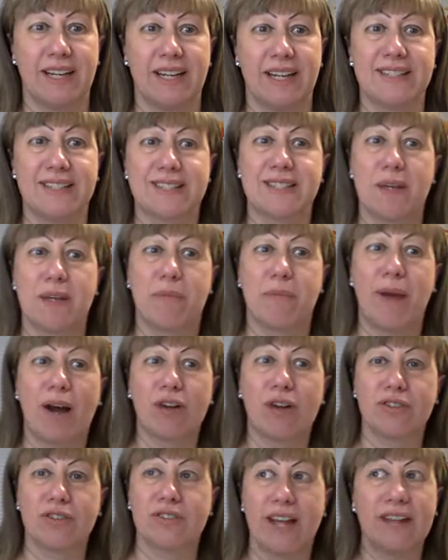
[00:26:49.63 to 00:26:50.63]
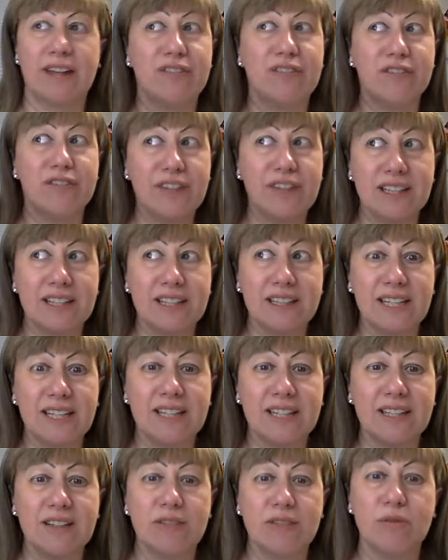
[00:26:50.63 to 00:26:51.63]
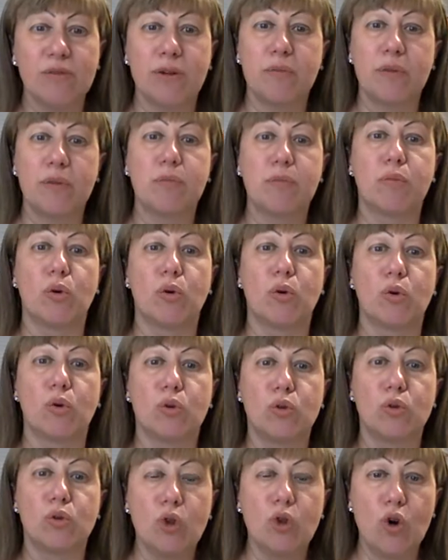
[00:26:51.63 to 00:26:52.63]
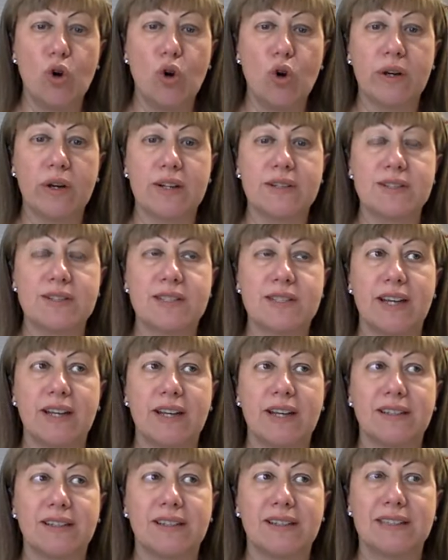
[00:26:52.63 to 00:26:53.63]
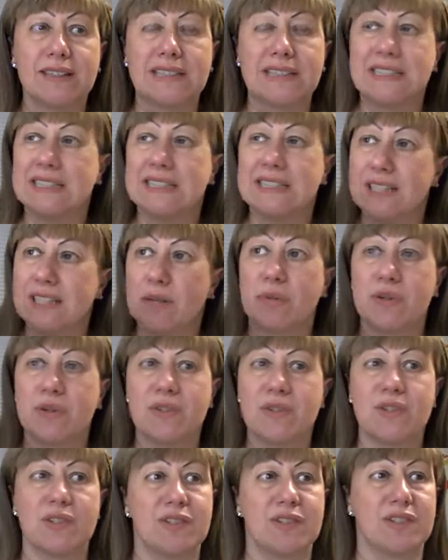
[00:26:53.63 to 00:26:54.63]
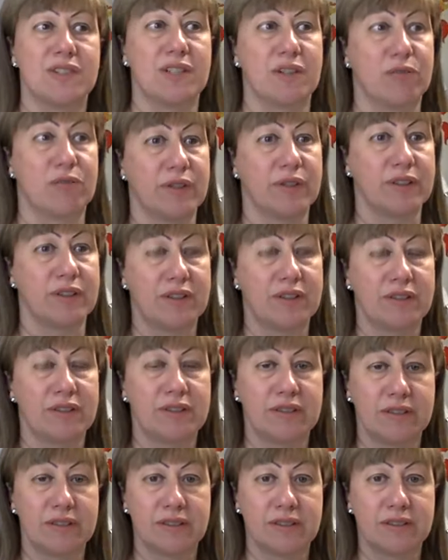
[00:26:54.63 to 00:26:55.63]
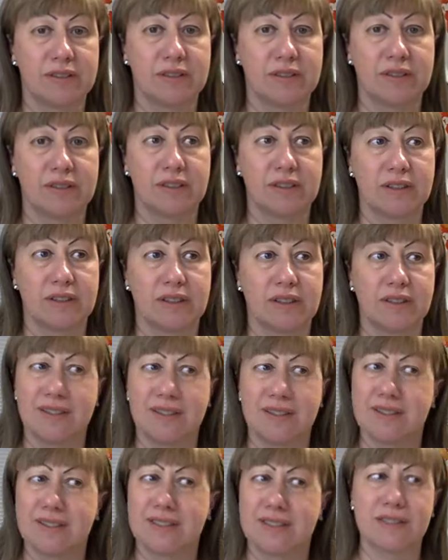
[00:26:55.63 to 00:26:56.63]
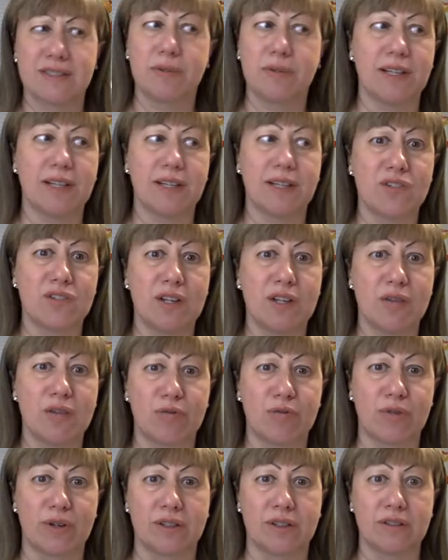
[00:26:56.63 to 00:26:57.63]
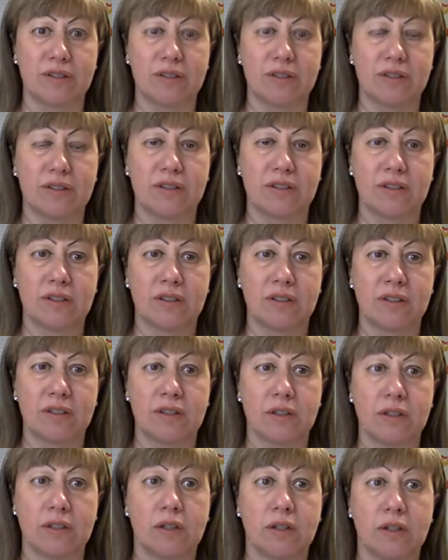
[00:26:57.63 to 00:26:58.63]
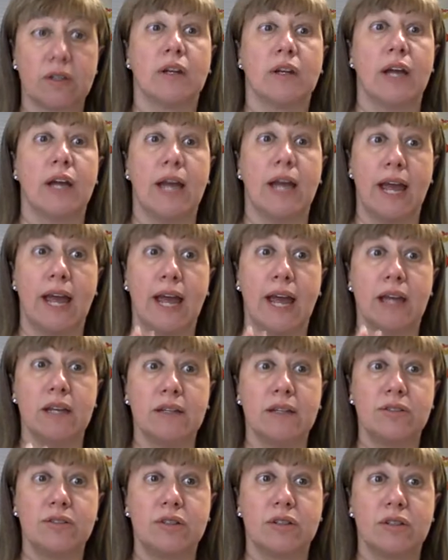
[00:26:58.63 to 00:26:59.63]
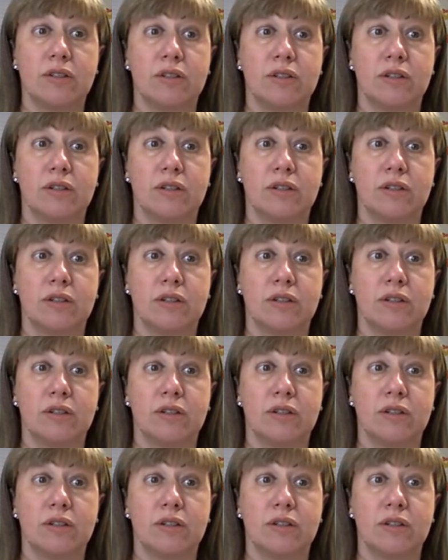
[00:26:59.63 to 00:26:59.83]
It's about that feeling when people look and say, that person is different. Something is different. And